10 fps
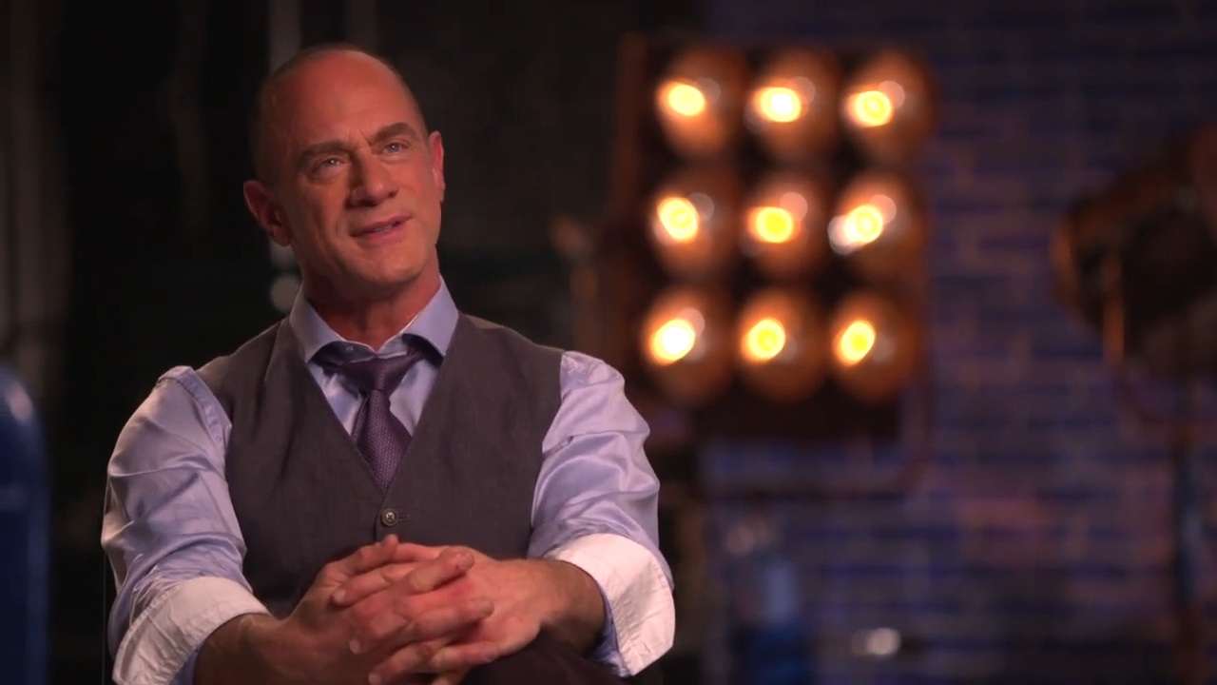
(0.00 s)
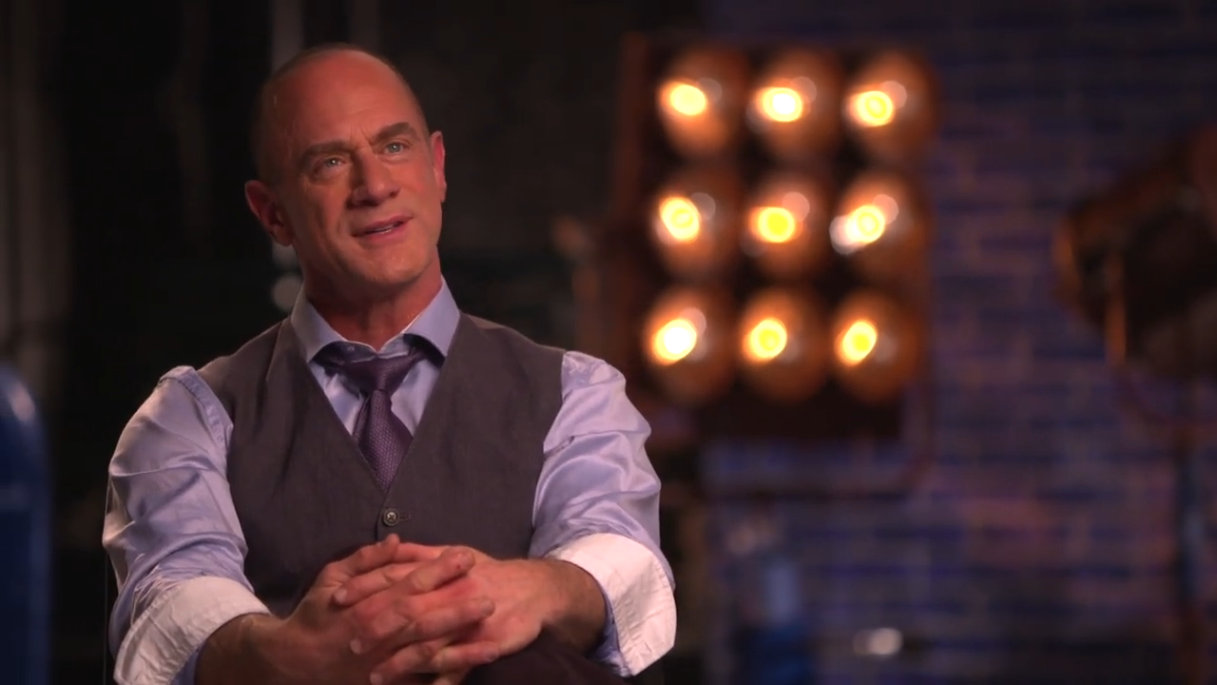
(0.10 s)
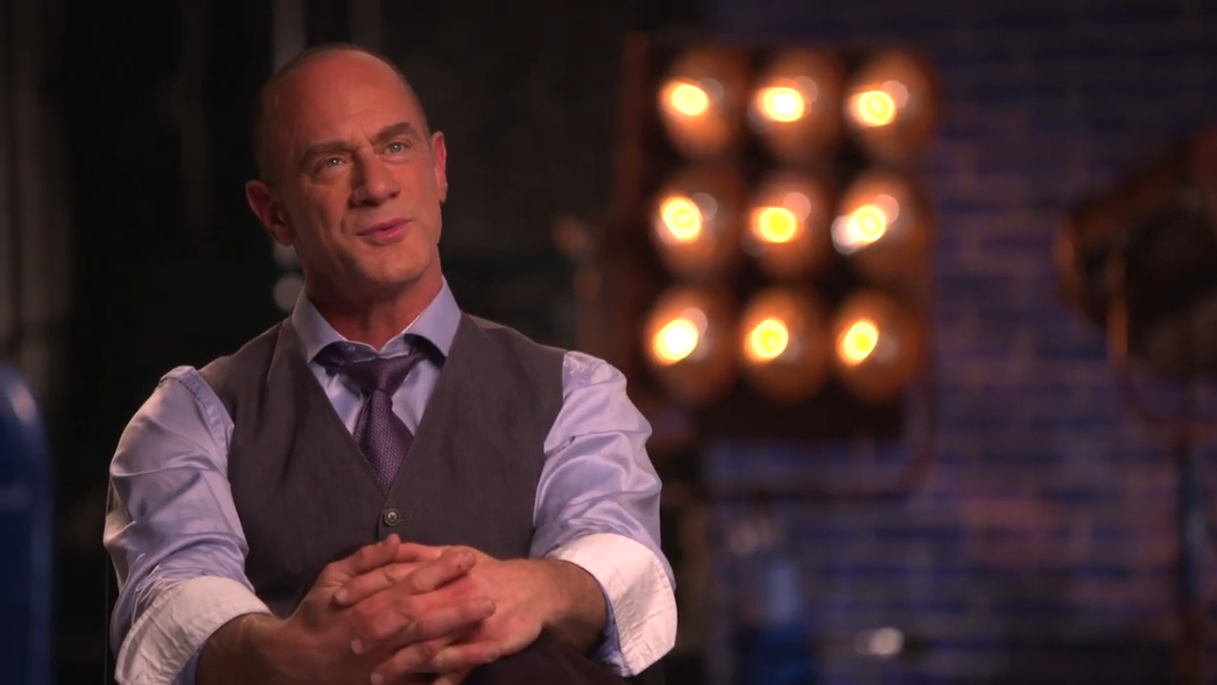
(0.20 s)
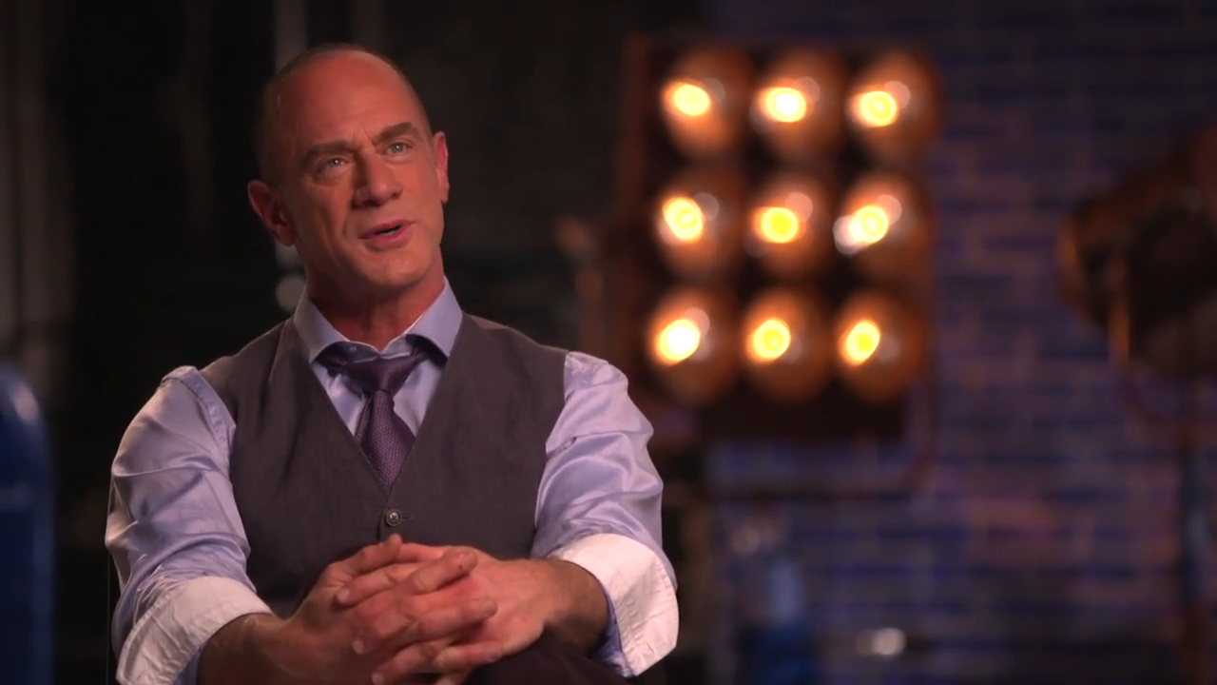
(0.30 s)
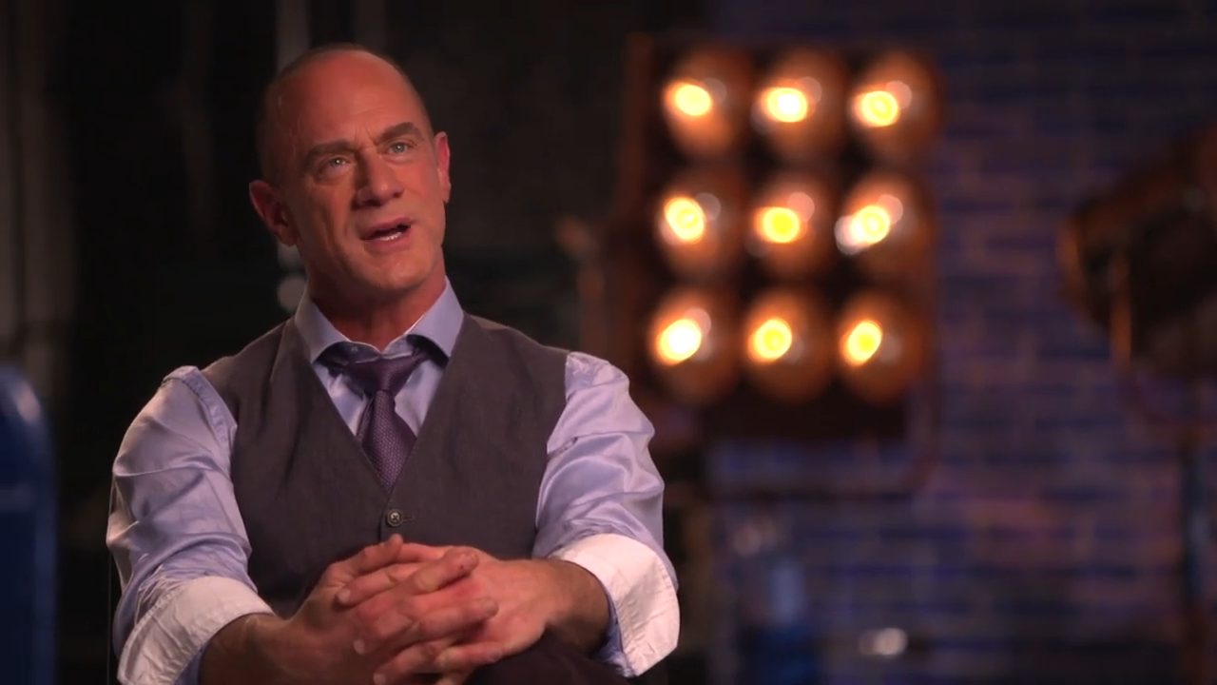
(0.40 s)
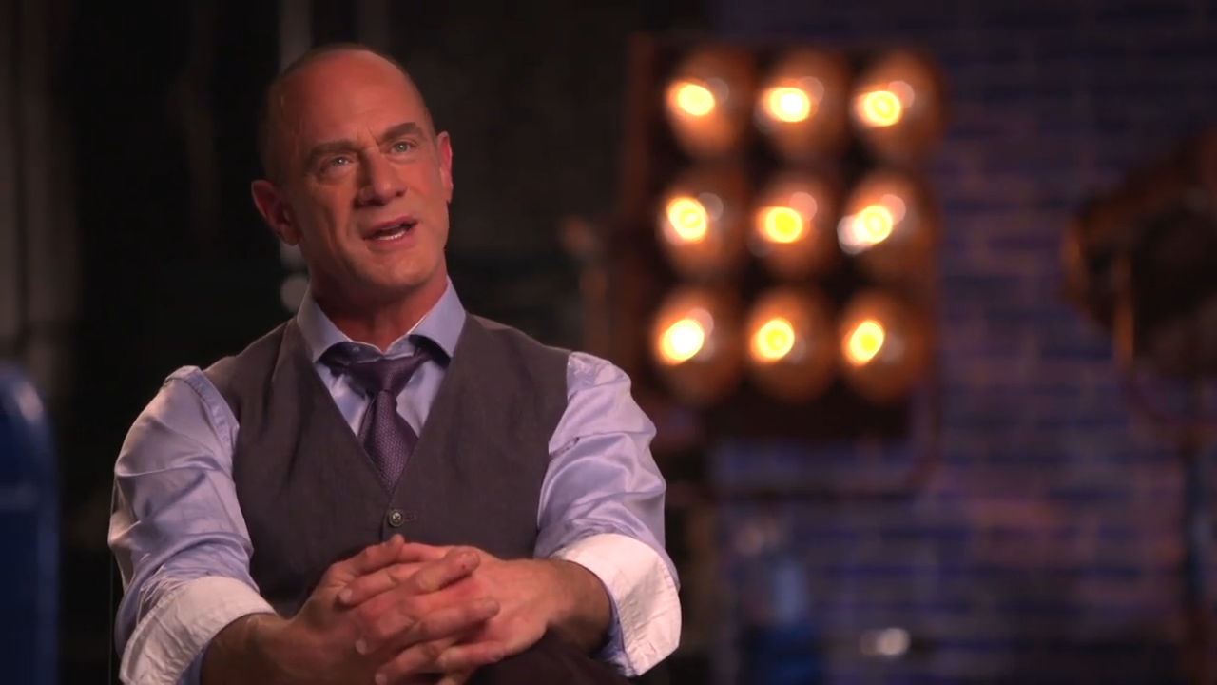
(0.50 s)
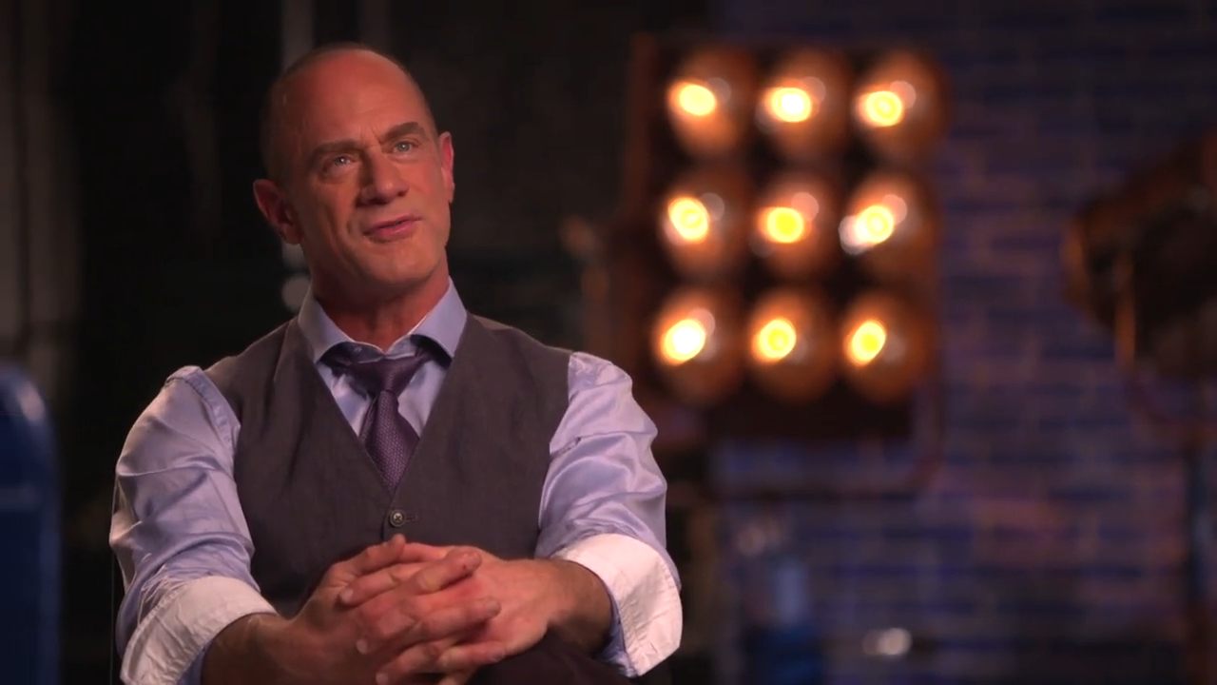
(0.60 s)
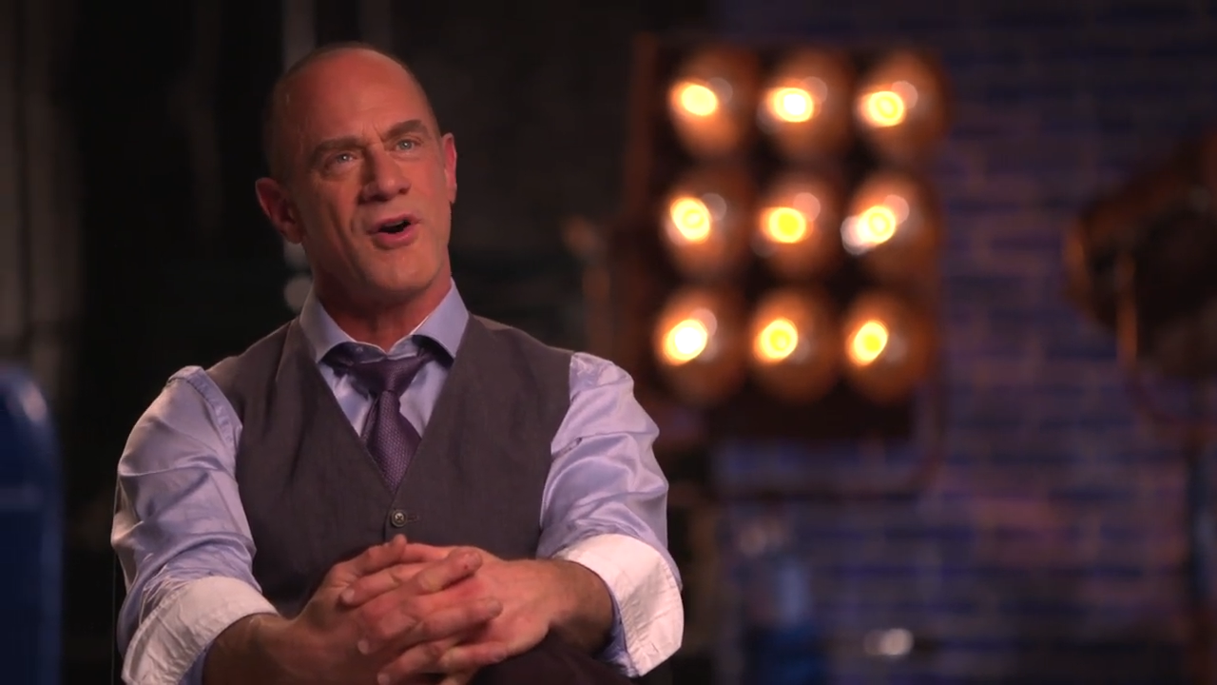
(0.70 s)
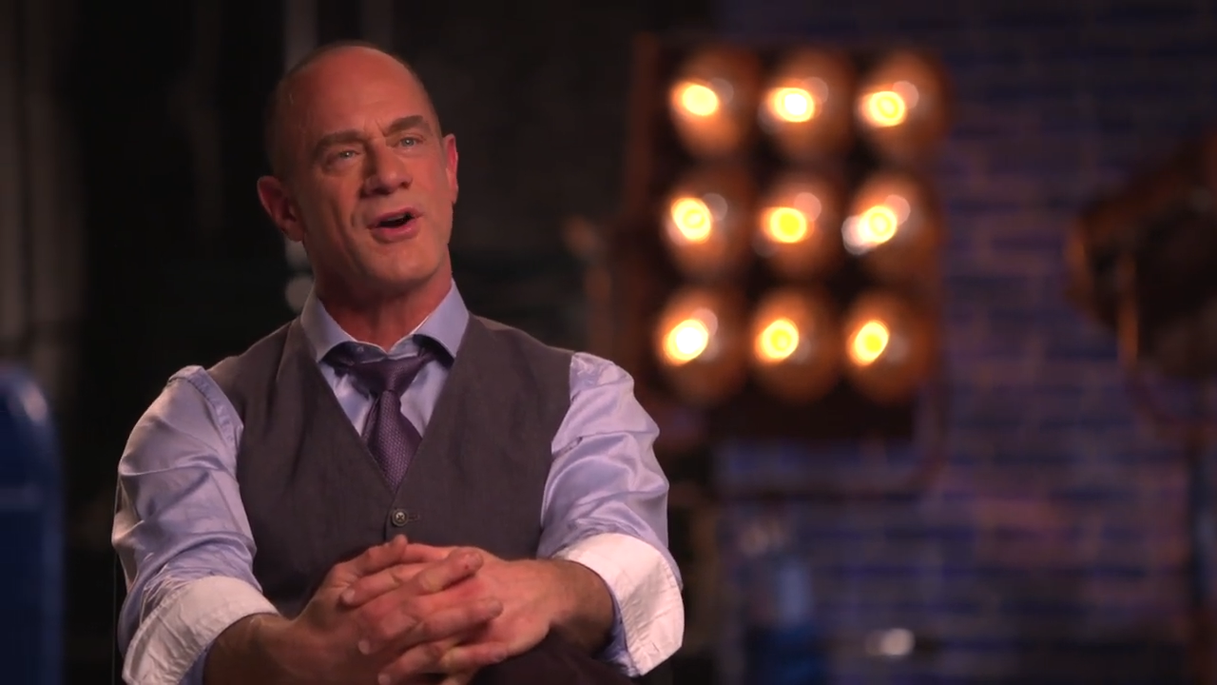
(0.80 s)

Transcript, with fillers: know, we're kind of